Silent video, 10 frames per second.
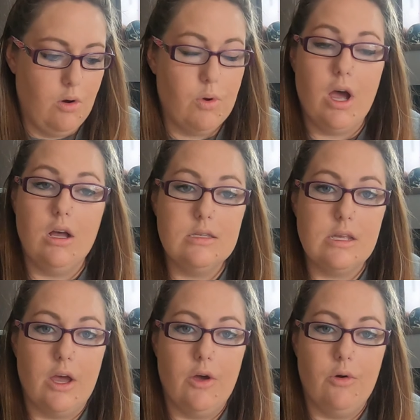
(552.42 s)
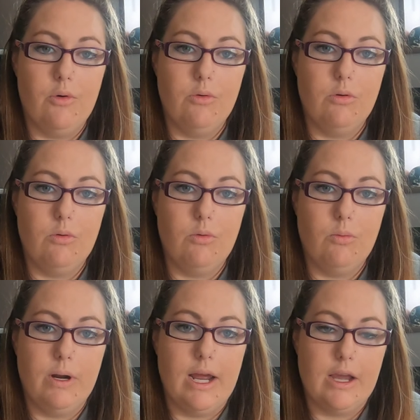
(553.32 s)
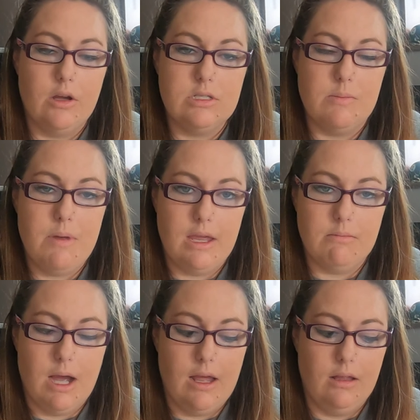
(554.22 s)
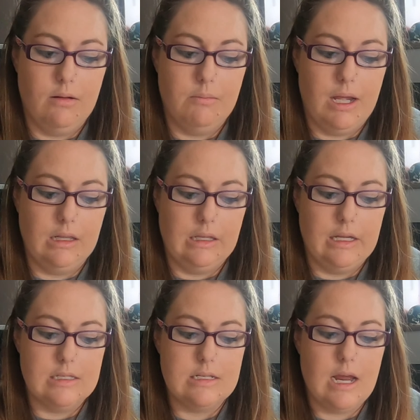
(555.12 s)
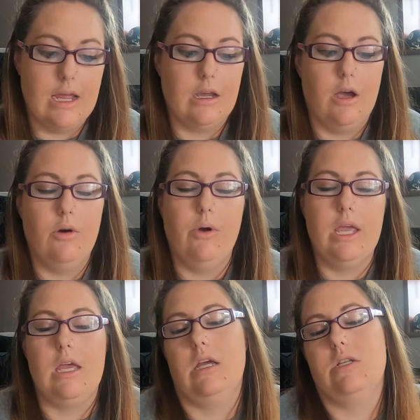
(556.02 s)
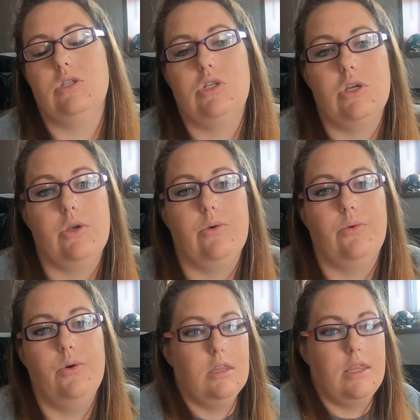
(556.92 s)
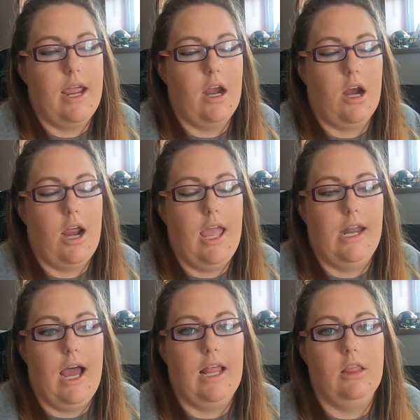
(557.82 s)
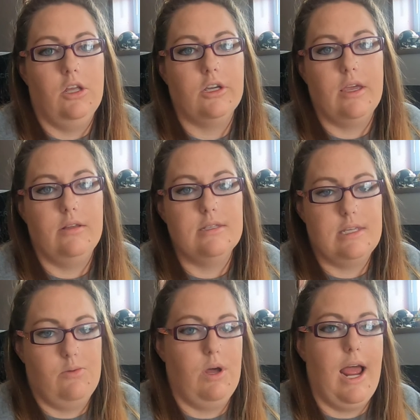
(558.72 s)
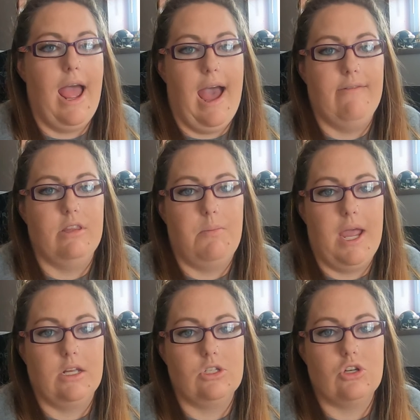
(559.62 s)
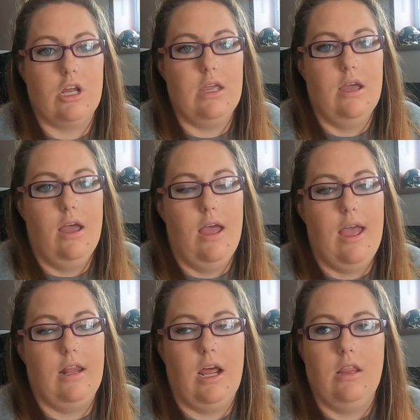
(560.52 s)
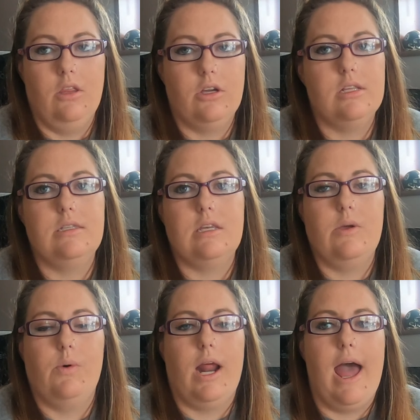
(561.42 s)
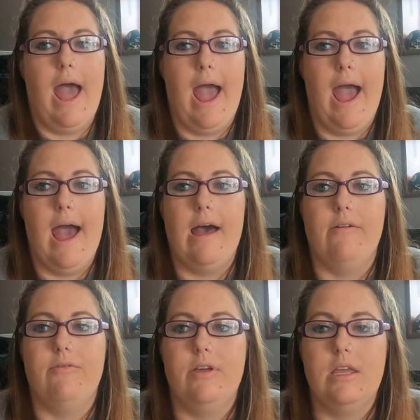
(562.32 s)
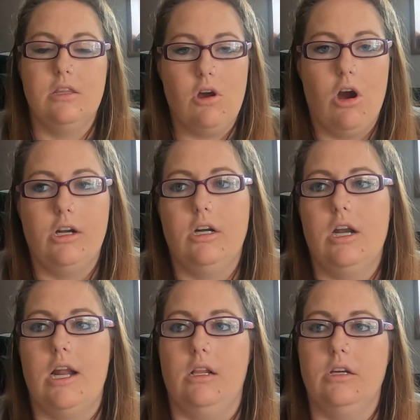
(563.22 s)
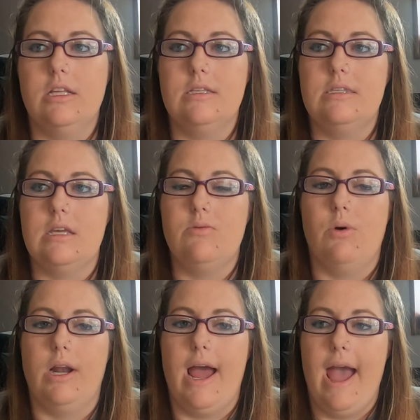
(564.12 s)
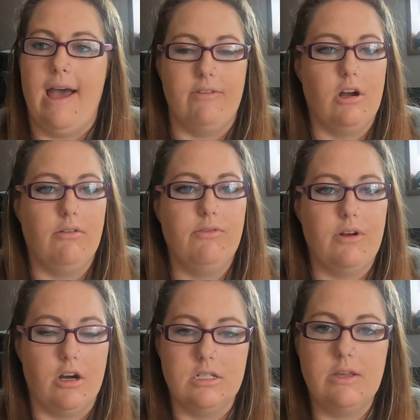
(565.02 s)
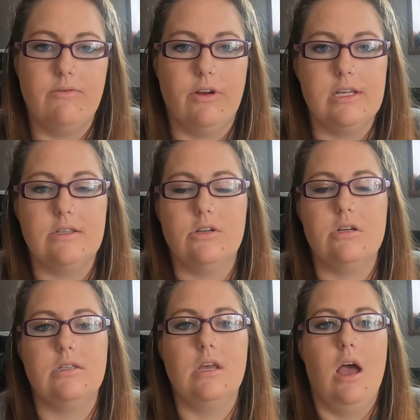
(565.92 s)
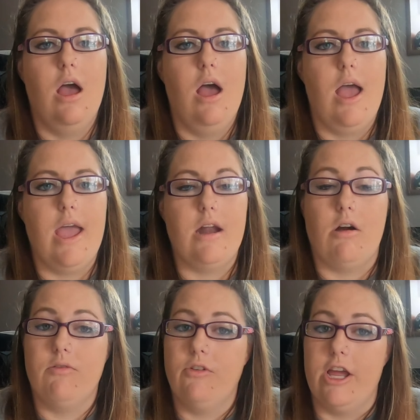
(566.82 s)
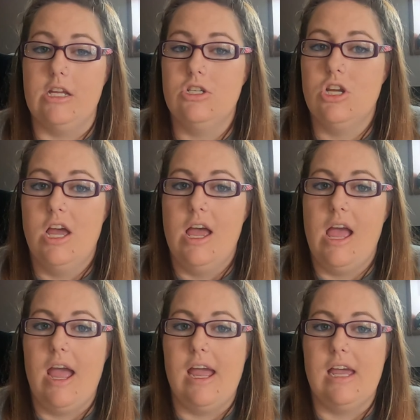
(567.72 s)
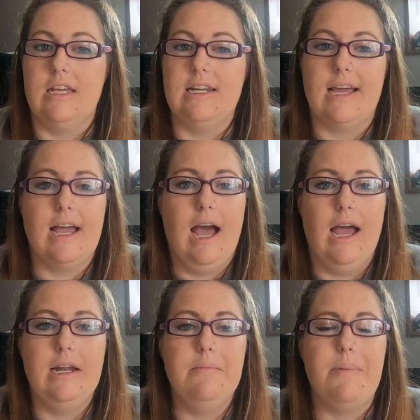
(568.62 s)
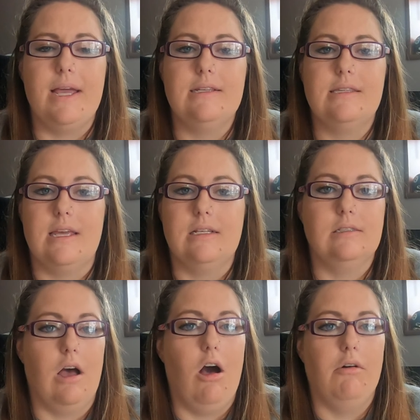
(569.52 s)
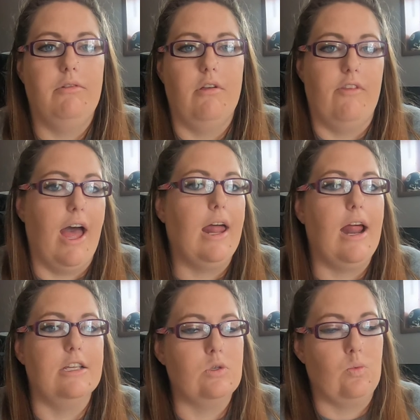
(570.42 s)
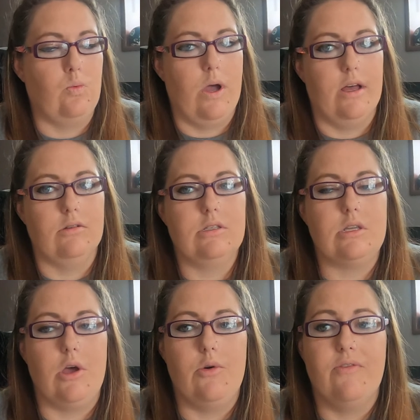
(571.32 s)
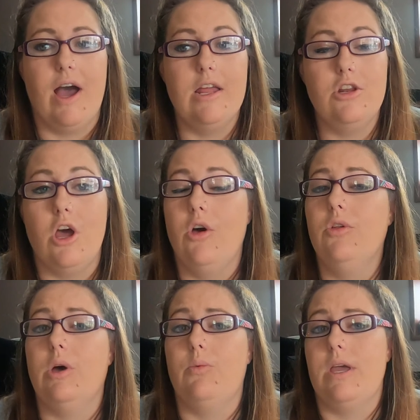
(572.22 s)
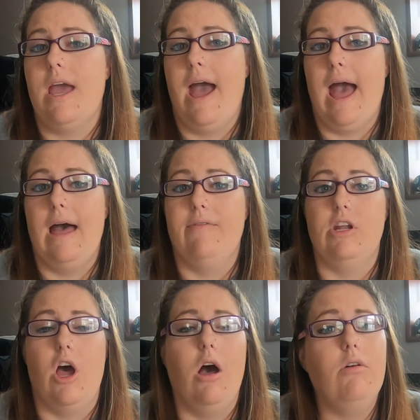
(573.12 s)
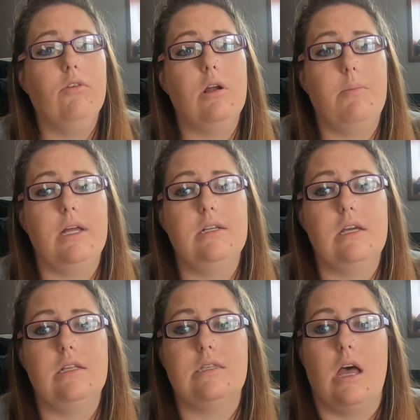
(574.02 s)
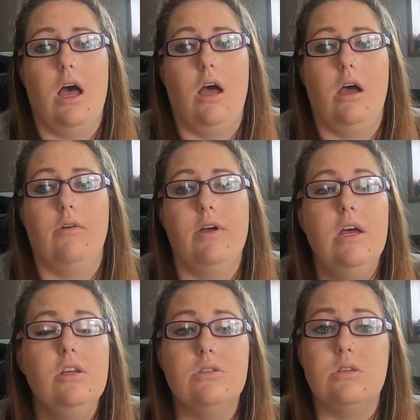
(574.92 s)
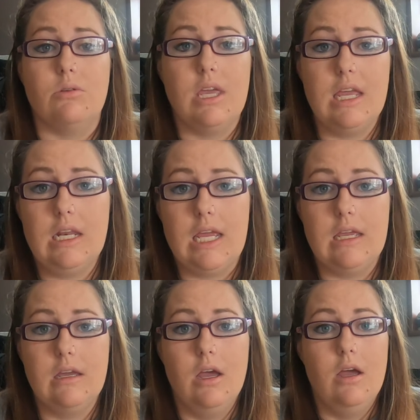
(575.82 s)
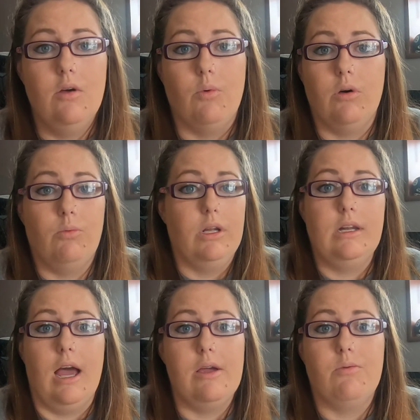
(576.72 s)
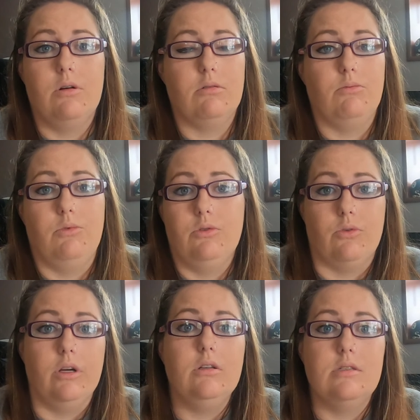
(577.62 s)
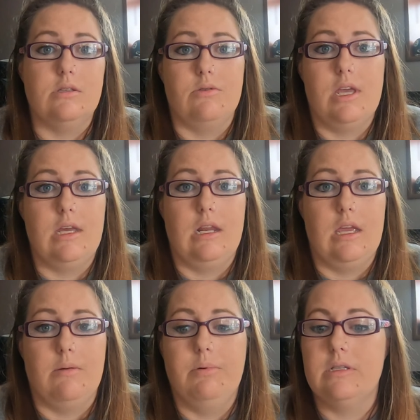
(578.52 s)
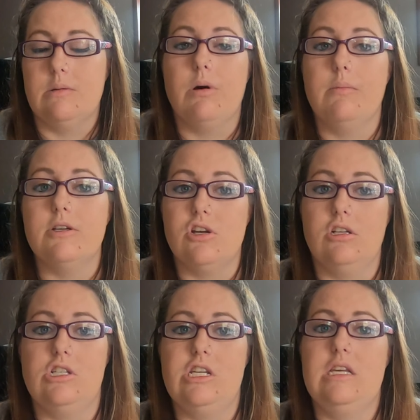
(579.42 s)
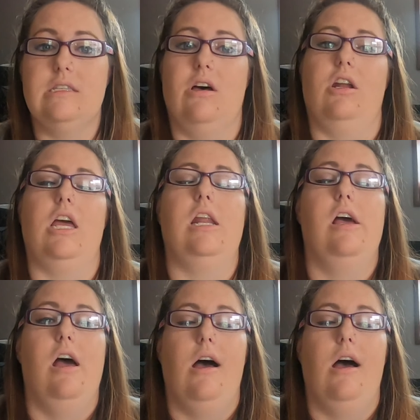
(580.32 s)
We also, when I go to make my list, I go into there and I look and see what I have in the pantry, and I look and see what I have in the garden, and I look and see what I have in our deep freezers and our fridge. And I kind of base things off of that as well. So if I know that we have an overabundance of zucchini, well, one night we'll grill zucchini and put some Parmesan cheese on it.